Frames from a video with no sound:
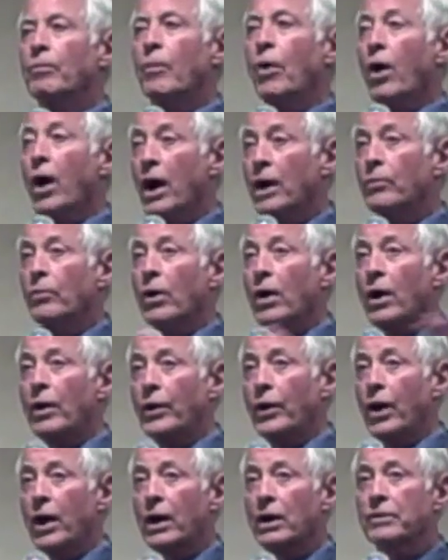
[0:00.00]
got
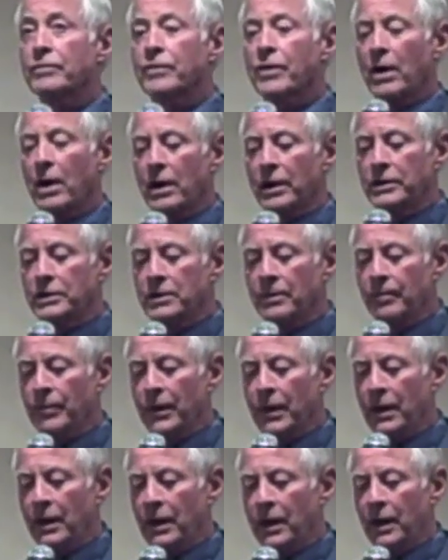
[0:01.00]
out of college.
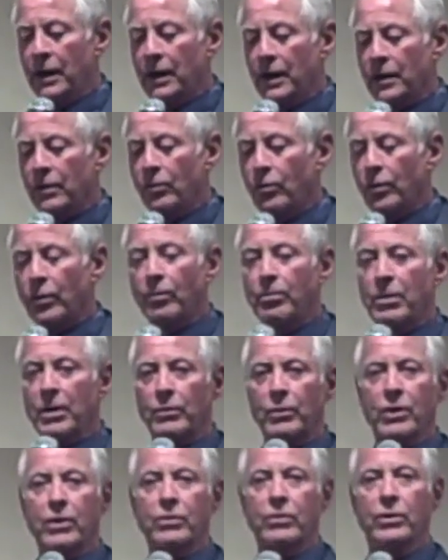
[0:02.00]
He had been
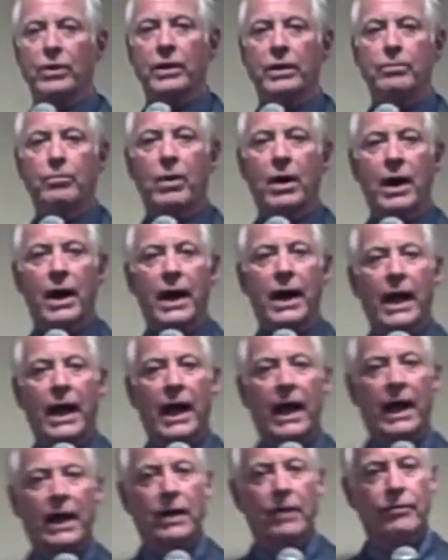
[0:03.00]
recruited by
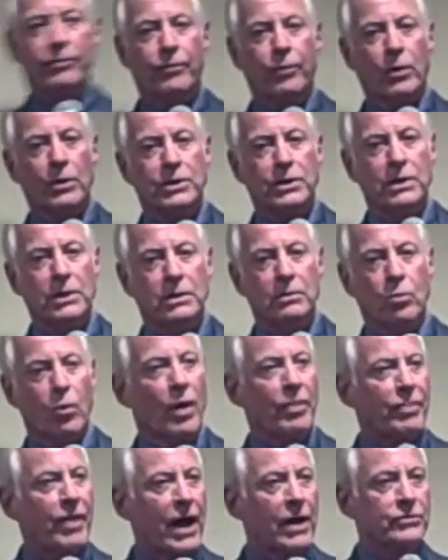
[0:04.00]
a Fortune
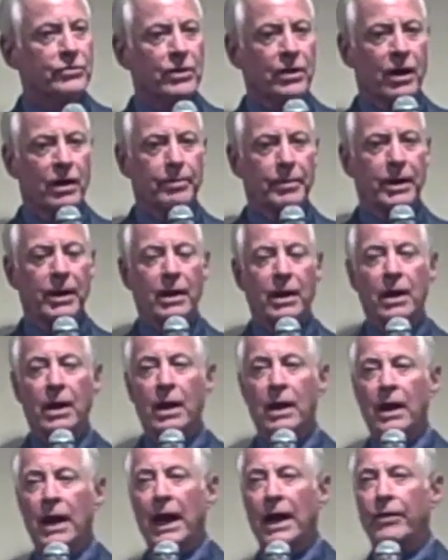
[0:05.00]
1000 company,
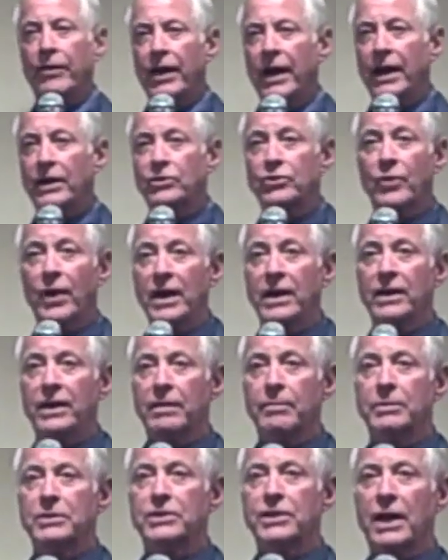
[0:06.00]
and they had trained
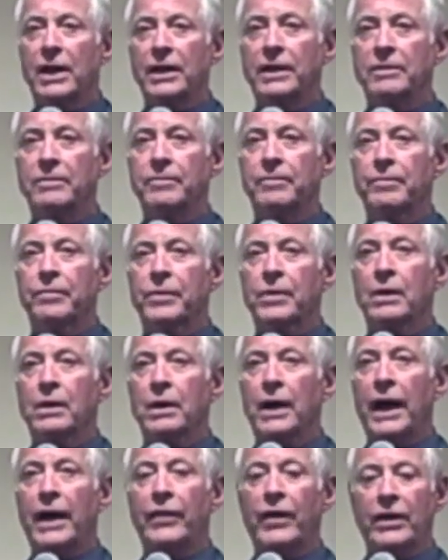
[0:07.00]
him in selling.
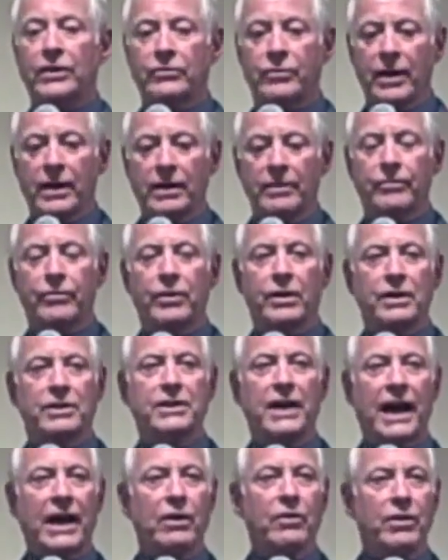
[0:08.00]
And they had trained him for an
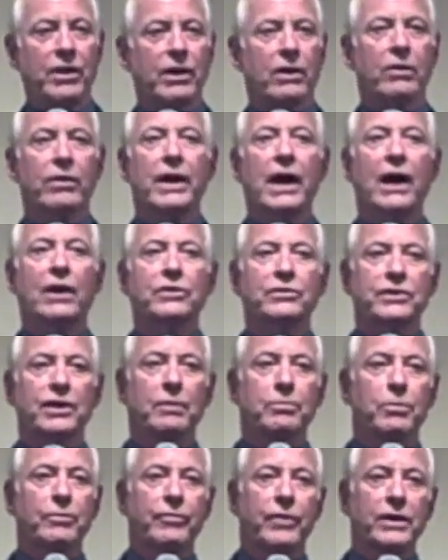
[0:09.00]
entire year in how to sell
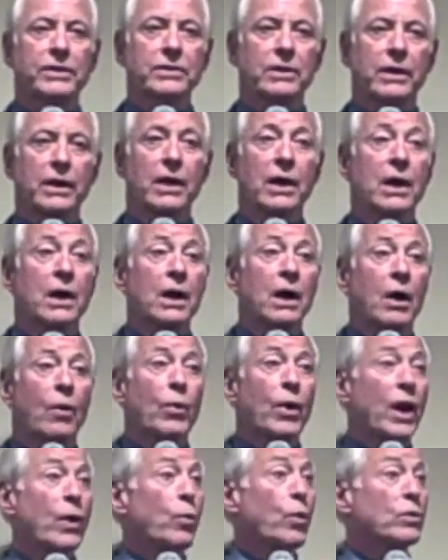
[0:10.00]
professionally.
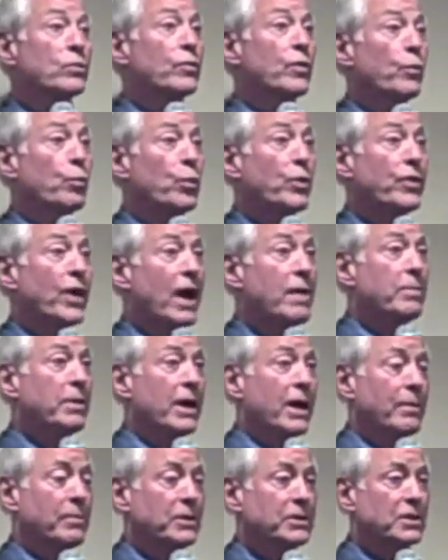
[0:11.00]
When I worked with
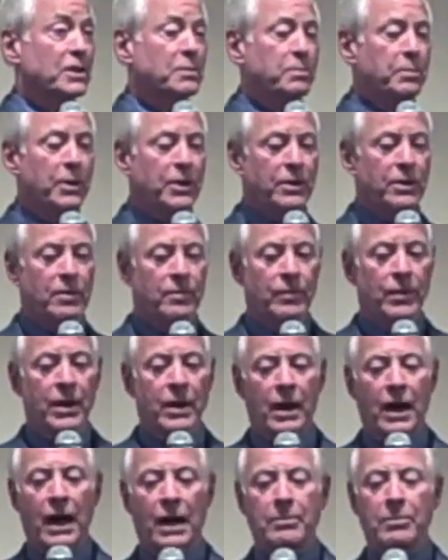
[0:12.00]
IBM as a speaker,
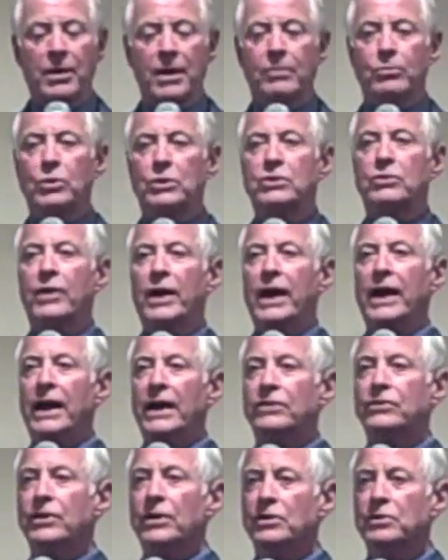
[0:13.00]
IBM would train
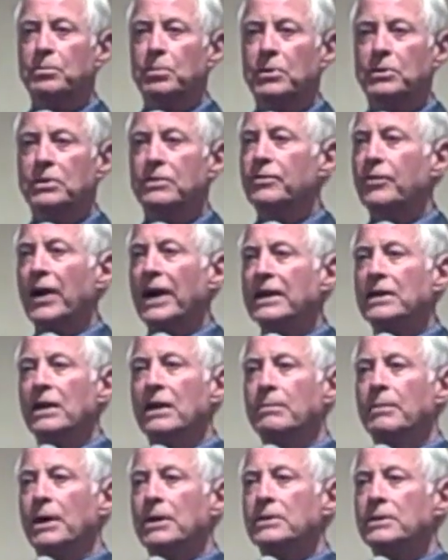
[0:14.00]
a salesperson for
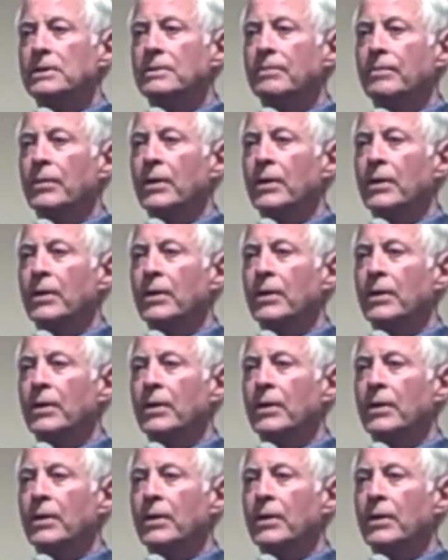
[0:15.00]
18 months.